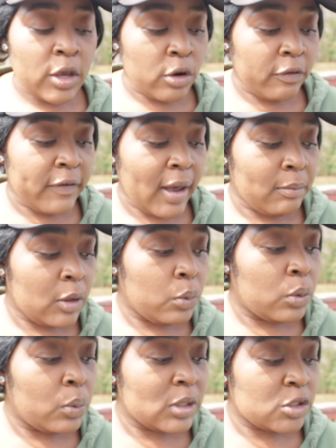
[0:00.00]
and your family
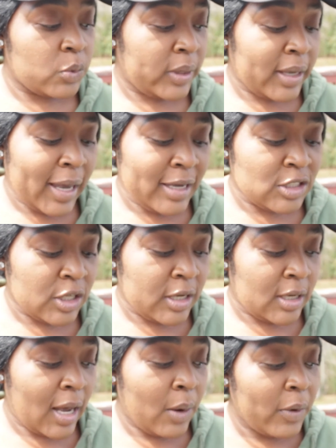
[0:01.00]
will want to engage
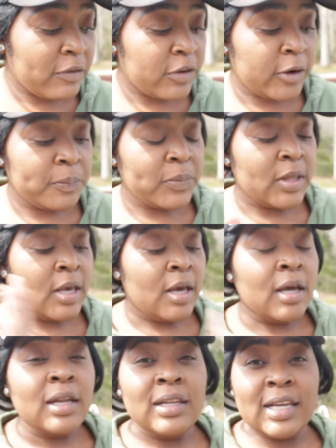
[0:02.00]
in. However,
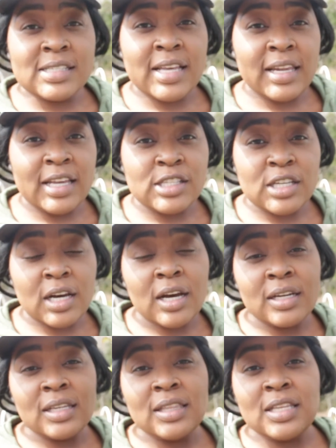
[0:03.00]
let's get into
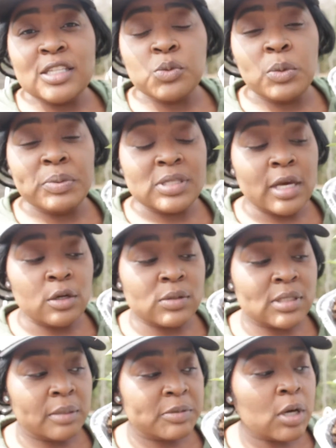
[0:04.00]
cutting these sweet potato
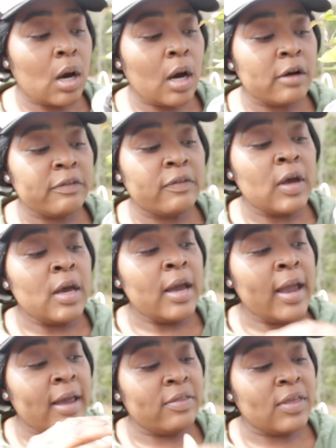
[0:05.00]
slips off
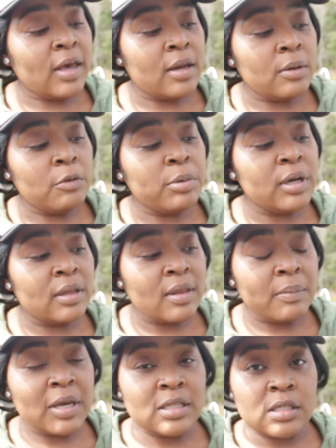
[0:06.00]
and then putting
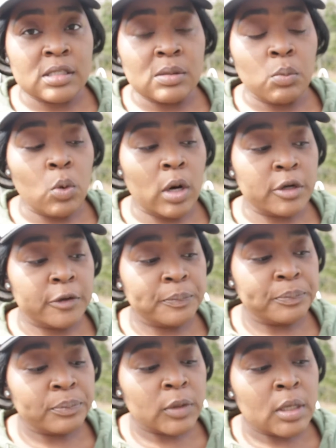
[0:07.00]
them into some water.
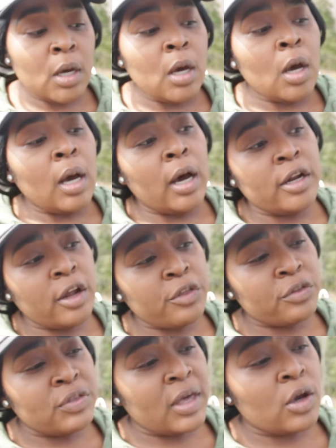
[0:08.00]

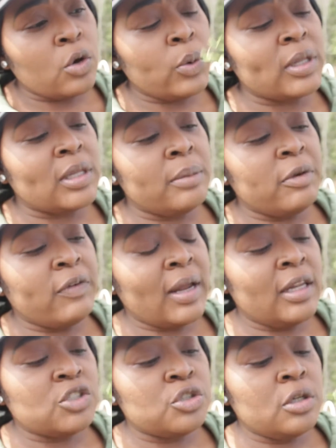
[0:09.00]
Another thing quickly before I
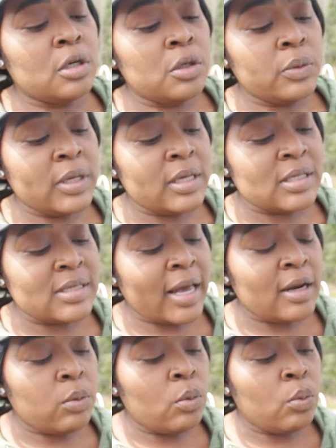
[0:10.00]
let you go is
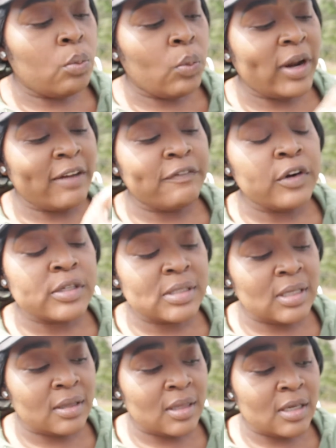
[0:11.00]
that when I first
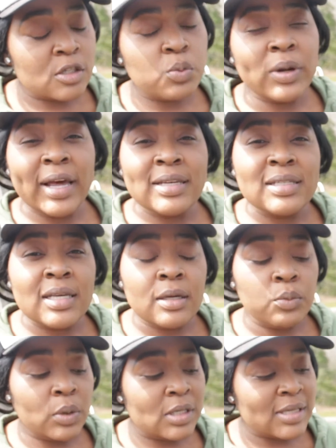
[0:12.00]
did this, what I
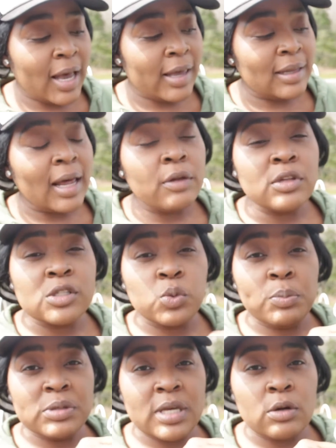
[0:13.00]
did was I allowed the
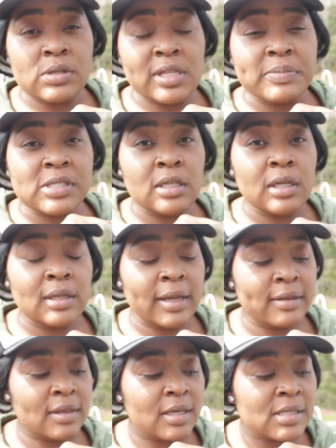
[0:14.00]
sweet potato slips to look
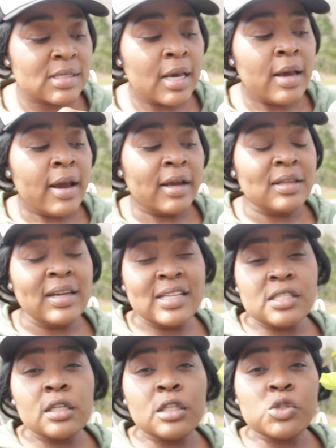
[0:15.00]
like this, and then I
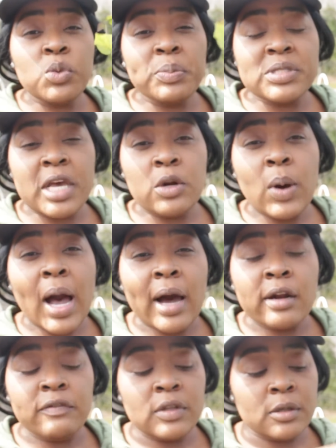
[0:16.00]
took the sweet potato
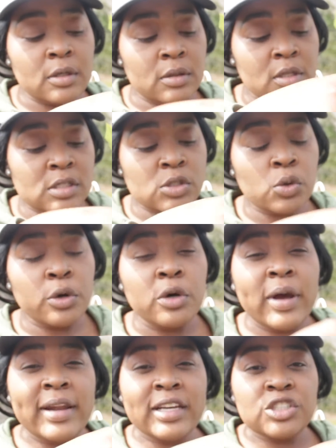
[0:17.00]
out of the
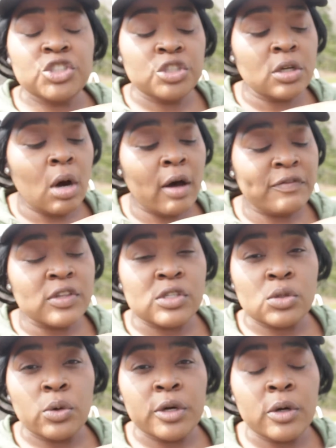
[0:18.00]
soil and I shook off the
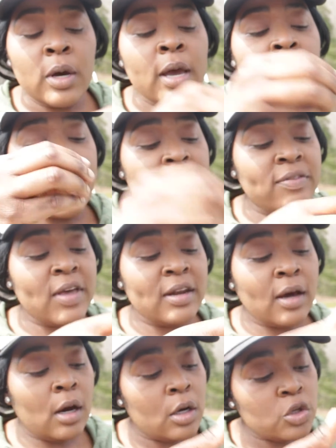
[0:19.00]
soil, and then
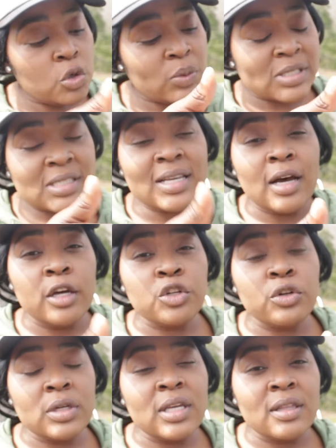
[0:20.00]
you will see
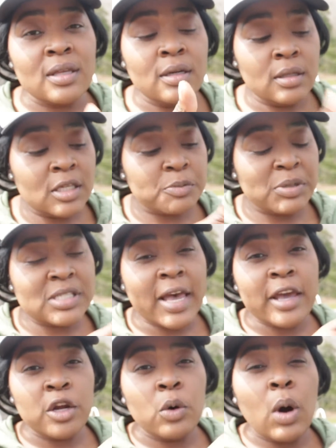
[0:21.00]
underneath this
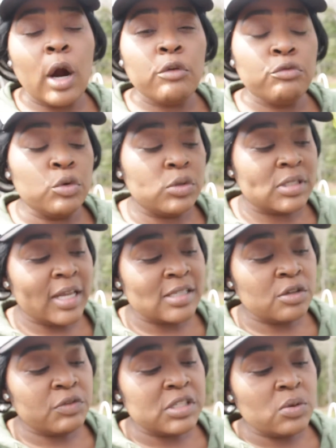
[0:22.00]
potato are roots. That's
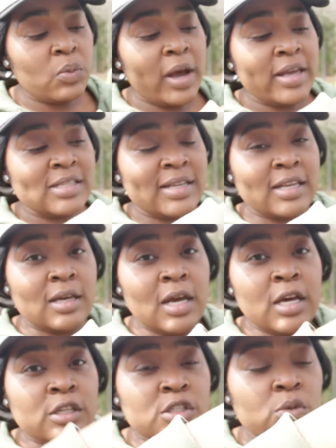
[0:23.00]
the reason why it's like
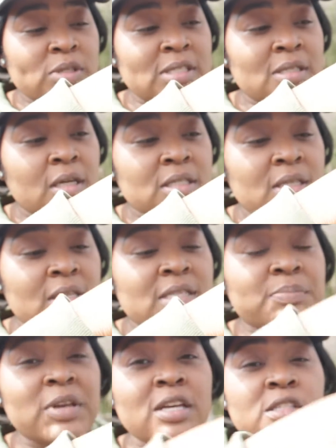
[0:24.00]
so stuck to
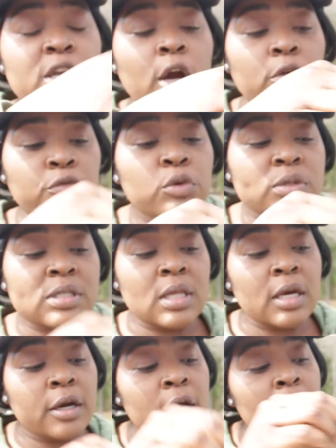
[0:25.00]
this, because there are roots
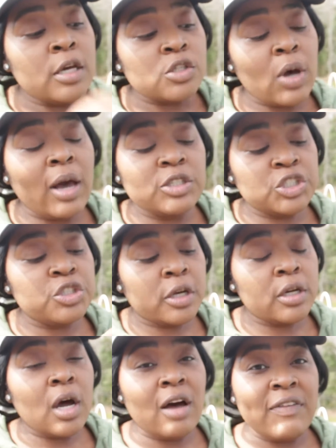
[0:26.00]
there. So I shook
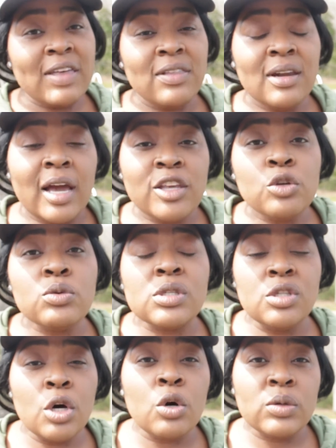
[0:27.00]
it off and then I
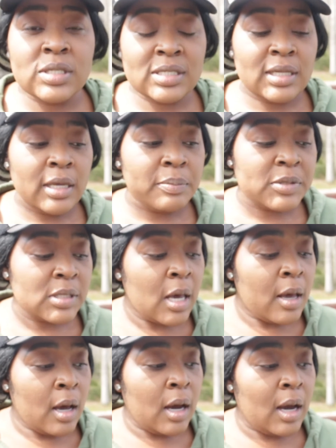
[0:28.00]
used those slips.
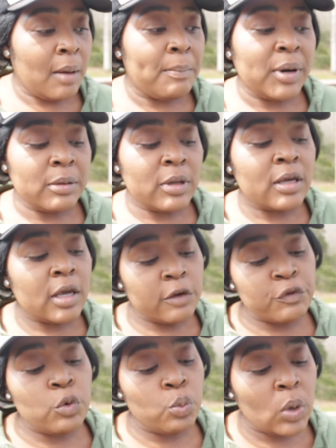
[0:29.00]
But
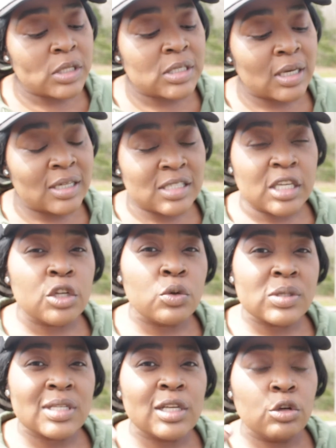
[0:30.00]
if you want to
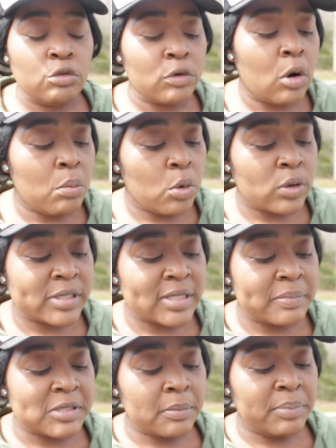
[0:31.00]
continuously grow more
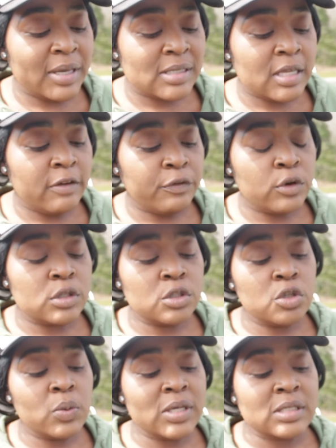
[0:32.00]
slips, the best thing for you to
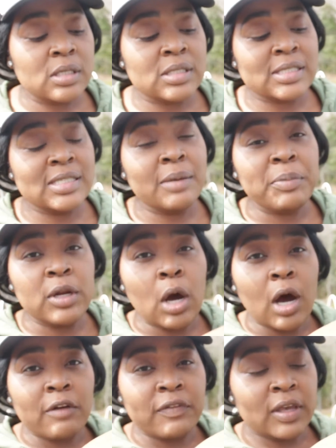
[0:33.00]
do is to snip it
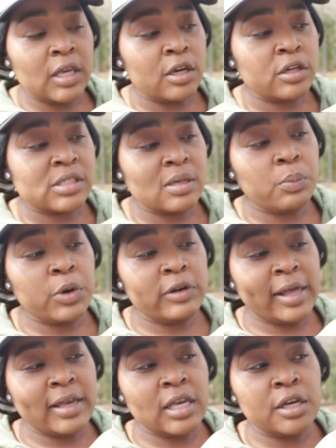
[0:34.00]
off here, somewhere
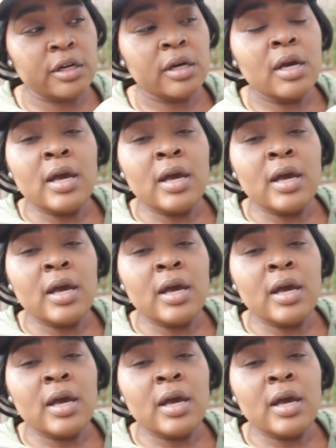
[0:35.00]
like here,